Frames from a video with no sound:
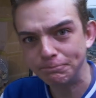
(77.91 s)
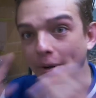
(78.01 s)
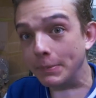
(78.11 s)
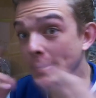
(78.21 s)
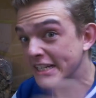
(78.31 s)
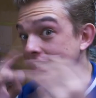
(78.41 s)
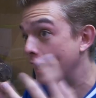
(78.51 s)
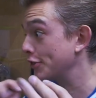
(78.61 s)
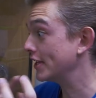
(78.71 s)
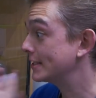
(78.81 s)
but missed
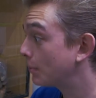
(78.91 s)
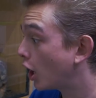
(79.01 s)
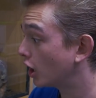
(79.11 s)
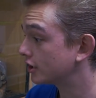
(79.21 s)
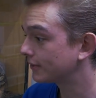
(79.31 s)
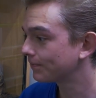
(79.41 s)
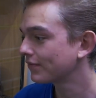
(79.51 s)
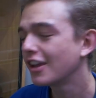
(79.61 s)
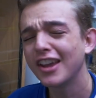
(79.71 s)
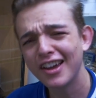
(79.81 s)
out this part.
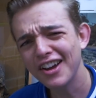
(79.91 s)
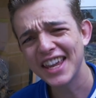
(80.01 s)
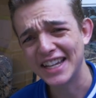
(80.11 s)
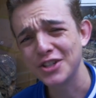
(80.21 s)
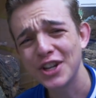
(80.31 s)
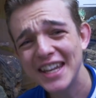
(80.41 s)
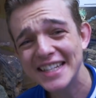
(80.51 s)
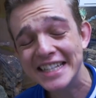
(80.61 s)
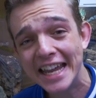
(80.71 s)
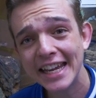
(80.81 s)
Okay, so
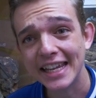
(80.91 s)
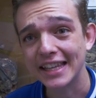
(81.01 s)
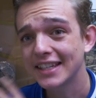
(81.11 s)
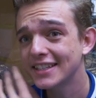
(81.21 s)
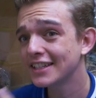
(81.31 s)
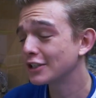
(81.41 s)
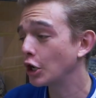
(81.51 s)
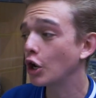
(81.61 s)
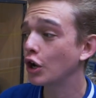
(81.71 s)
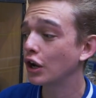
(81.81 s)
here's Lady. This is
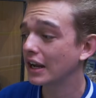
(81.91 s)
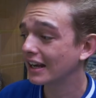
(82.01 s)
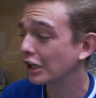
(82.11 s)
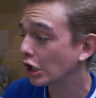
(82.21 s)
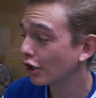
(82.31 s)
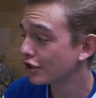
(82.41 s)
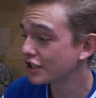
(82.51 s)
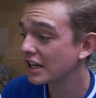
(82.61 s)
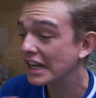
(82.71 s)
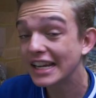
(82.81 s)
her
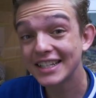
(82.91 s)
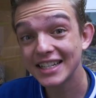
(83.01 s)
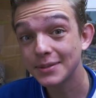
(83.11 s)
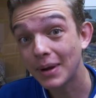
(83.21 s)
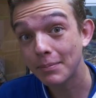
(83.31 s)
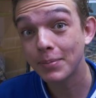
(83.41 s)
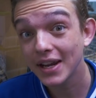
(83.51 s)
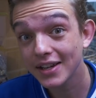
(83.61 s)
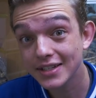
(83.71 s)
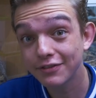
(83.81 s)
enclosure. She's my
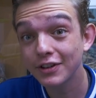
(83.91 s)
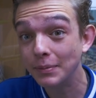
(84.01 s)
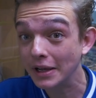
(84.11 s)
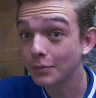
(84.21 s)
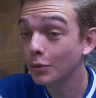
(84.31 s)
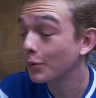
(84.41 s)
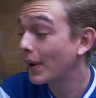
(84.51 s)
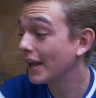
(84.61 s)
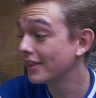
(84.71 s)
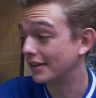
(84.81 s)
biggest female ball
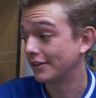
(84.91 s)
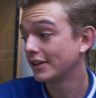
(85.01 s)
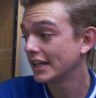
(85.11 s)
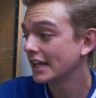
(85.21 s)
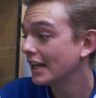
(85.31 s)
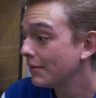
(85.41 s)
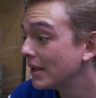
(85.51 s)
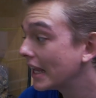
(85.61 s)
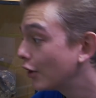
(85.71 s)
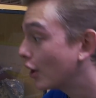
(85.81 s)
python. Let
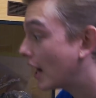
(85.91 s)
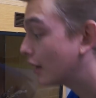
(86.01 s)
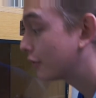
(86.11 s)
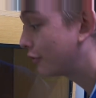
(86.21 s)
me get her out